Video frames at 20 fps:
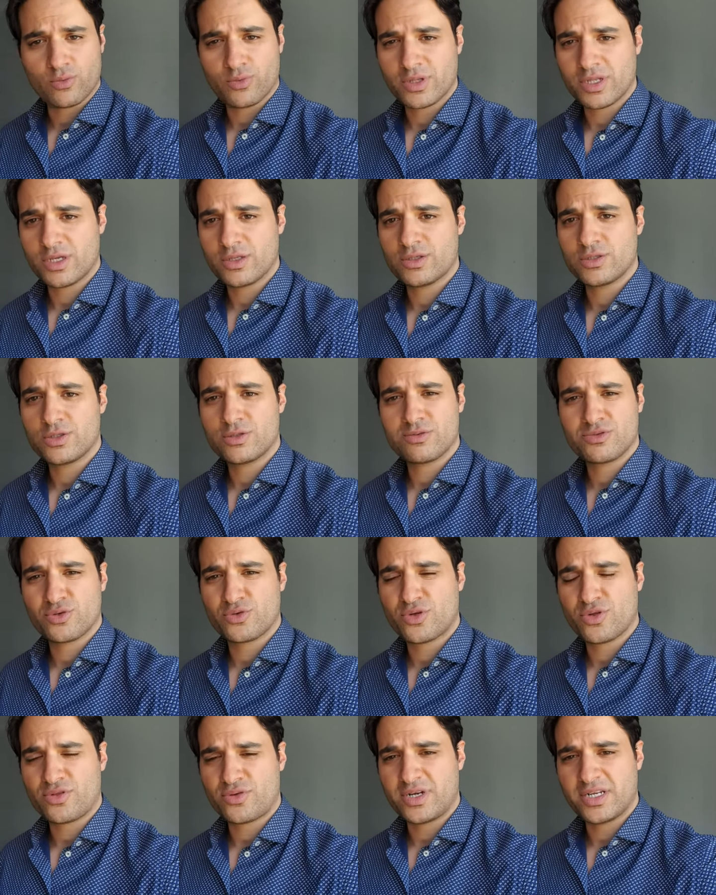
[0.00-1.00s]
Within 2
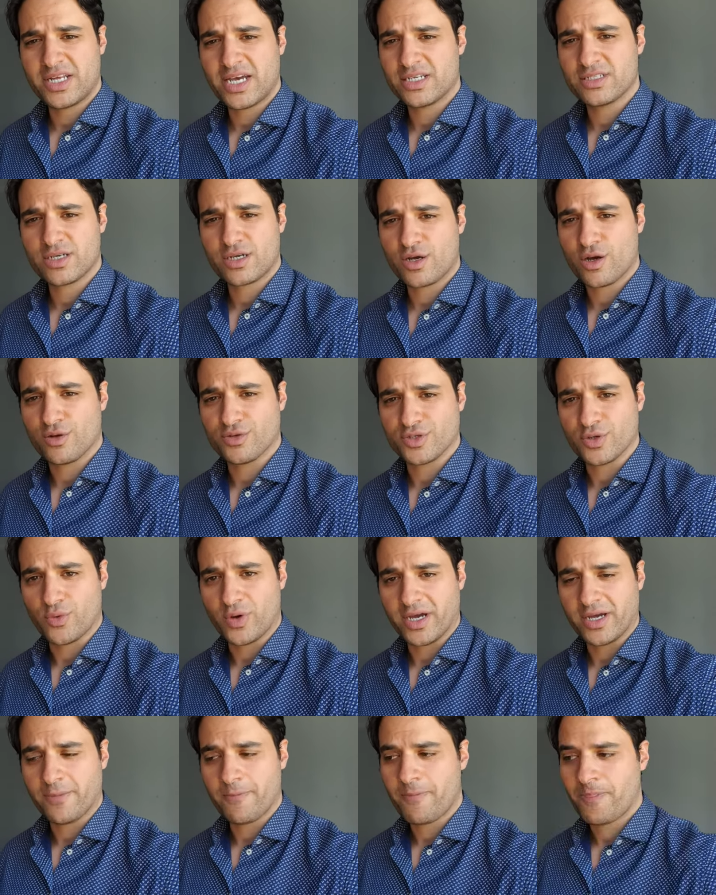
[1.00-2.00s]
to 3 days, it goes away.